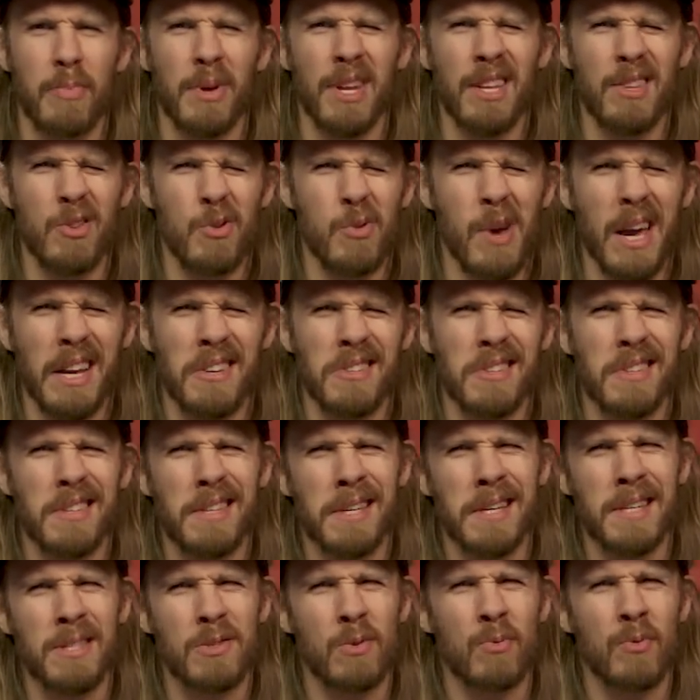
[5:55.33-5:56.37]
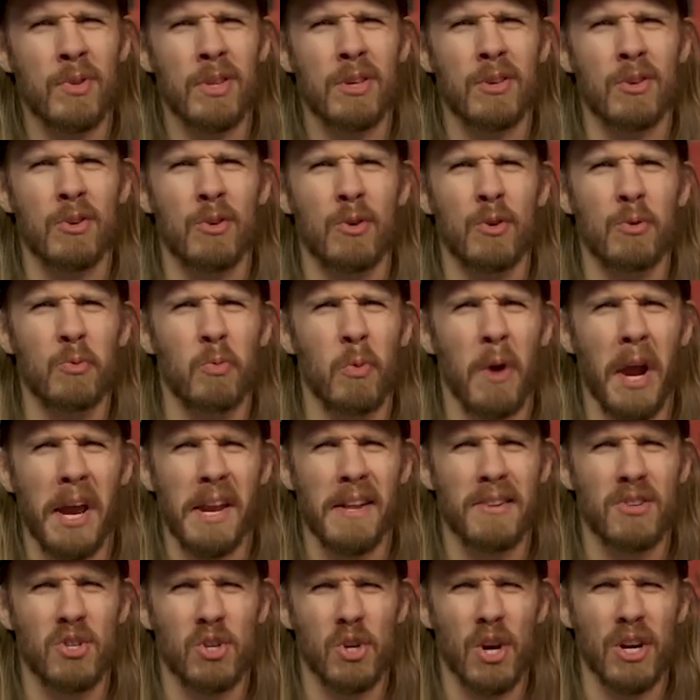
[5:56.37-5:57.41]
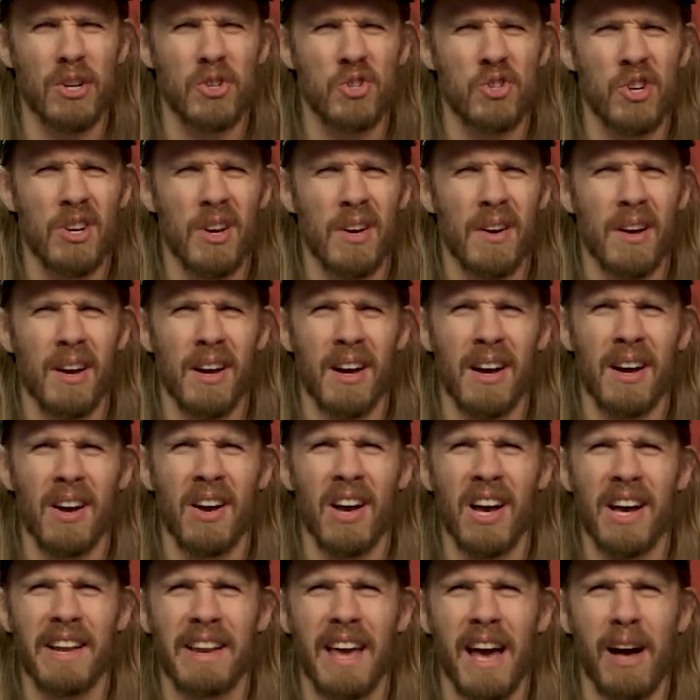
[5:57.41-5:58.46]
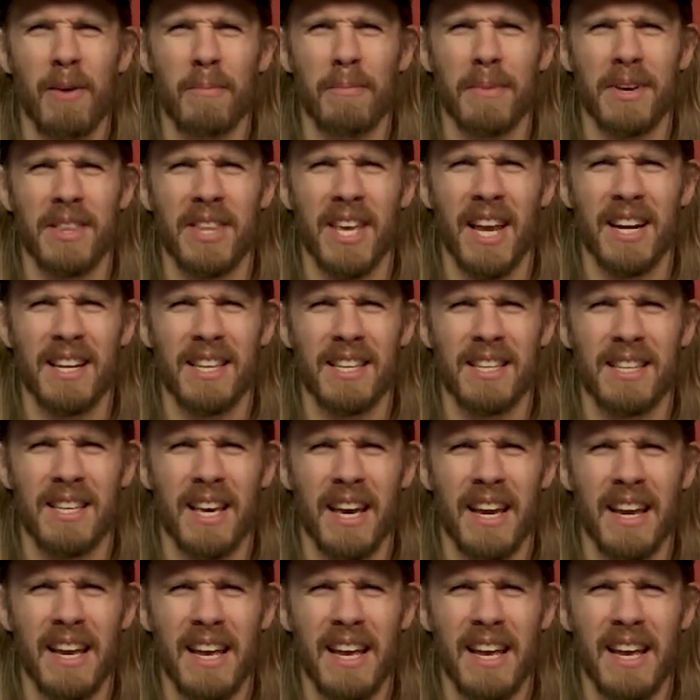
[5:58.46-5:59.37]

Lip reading: but I do actually think it's a really good way to judge an album at the end of the day.